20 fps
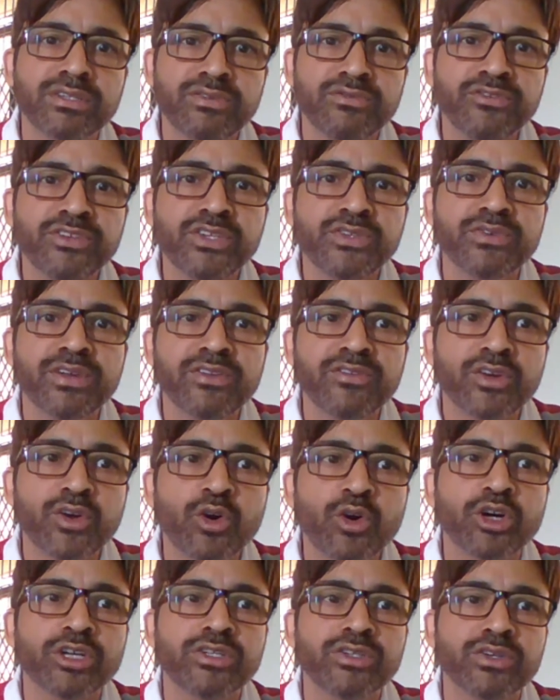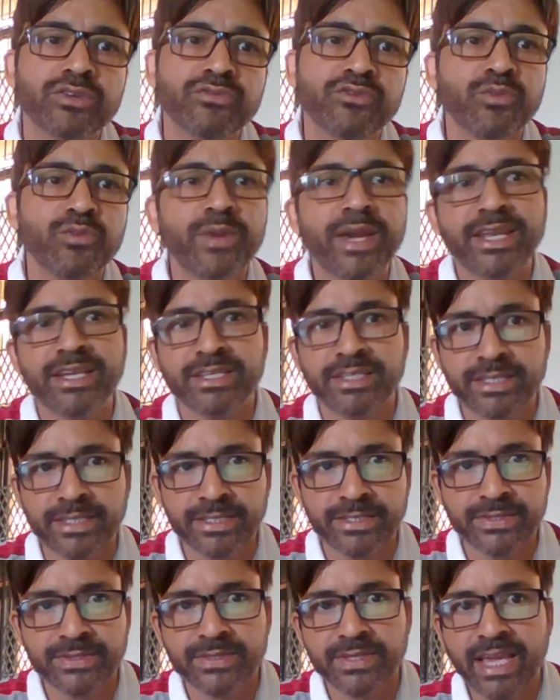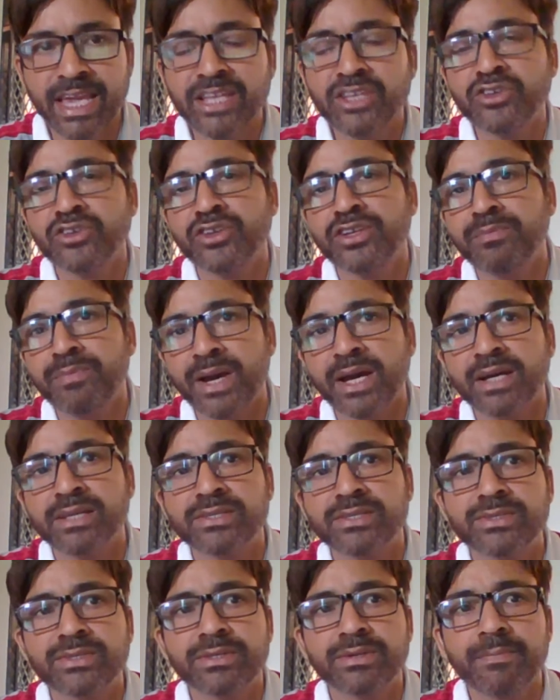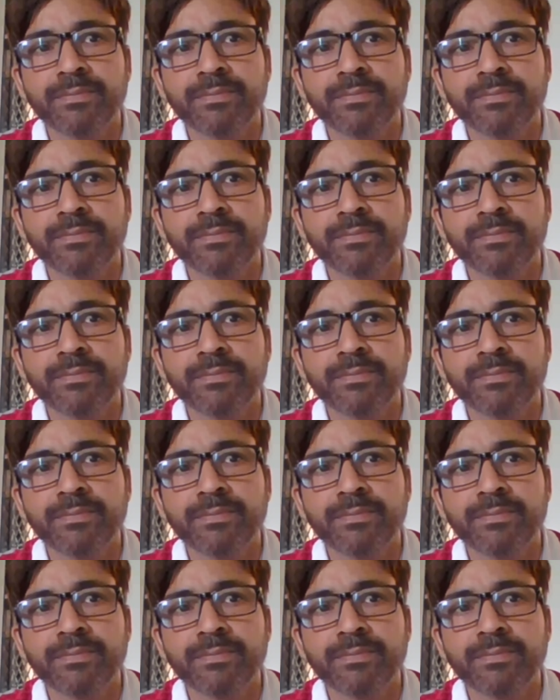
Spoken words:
visual record of humanity's ancient past,